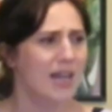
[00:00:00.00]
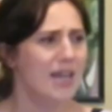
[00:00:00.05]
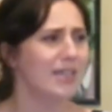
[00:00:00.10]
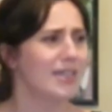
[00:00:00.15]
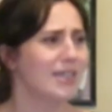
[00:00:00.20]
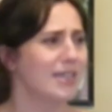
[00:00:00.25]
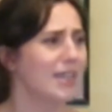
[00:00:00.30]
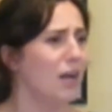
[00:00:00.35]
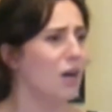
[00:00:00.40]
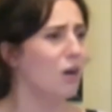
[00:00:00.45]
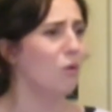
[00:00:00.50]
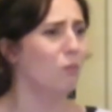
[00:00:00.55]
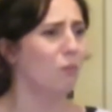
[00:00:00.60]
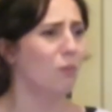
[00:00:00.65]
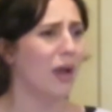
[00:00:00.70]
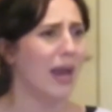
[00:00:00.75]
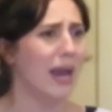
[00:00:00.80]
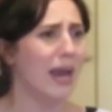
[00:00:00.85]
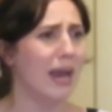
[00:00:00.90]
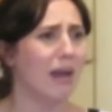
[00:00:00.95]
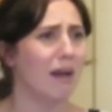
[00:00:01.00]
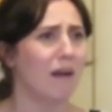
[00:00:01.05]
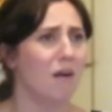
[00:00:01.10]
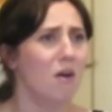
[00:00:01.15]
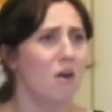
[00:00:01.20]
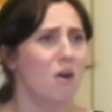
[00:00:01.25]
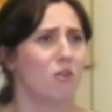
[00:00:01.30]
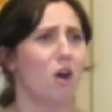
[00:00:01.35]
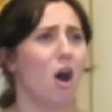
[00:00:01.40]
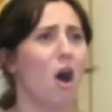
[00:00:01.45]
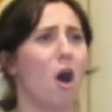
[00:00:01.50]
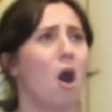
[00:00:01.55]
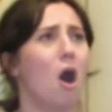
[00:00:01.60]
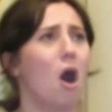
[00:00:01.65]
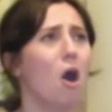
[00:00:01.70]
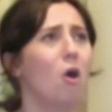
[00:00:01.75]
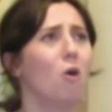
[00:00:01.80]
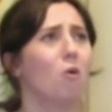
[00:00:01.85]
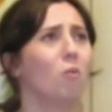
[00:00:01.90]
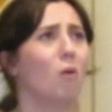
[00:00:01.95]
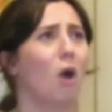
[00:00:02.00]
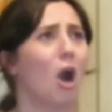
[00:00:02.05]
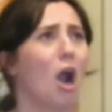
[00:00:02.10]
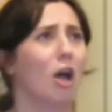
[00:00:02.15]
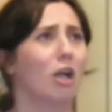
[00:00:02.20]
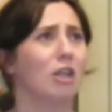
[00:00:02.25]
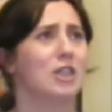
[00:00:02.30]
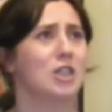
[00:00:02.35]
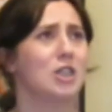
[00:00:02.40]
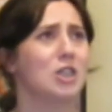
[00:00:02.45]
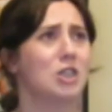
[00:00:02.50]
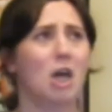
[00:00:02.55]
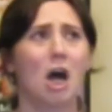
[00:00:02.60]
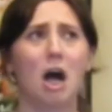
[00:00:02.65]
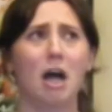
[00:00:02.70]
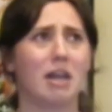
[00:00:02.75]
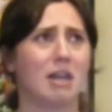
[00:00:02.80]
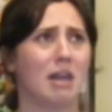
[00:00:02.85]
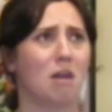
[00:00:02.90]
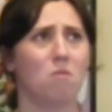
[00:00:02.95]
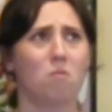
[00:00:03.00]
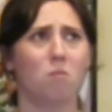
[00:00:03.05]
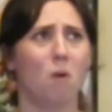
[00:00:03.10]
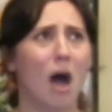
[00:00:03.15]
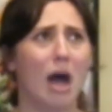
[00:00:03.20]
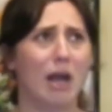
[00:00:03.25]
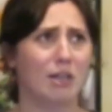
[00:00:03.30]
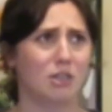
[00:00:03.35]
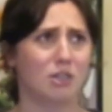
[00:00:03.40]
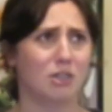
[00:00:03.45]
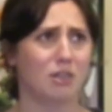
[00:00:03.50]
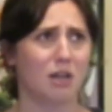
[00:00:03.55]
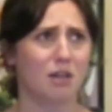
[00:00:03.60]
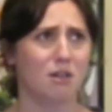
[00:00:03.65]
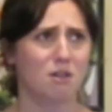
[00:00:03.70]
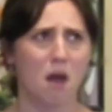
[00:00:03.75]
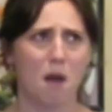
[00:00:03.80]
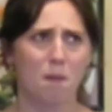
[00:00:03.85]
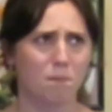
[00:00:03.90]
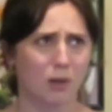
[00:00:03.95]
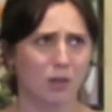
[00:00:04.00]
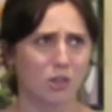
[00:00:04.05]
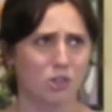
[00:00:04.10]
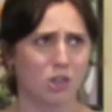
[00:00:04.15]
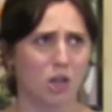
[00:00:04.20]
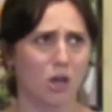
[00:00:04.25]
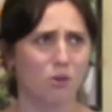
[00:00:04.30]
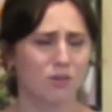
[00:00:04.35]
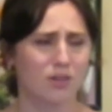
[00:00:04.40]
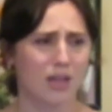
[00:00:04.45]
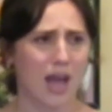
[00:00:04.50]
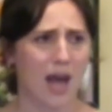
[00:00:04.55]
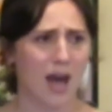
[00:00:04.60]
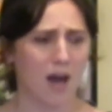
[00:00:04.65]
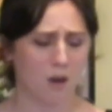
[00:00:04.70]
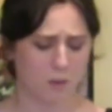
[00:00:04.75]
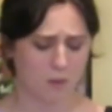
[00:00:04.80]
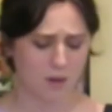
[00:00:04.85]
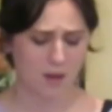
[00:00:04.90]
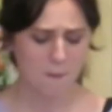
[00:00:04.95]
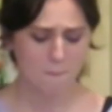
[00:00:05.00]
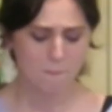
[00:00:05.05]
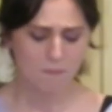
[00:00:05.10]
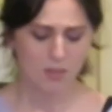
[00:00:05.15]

Still we, the whole world, stood and watched the numbers go down.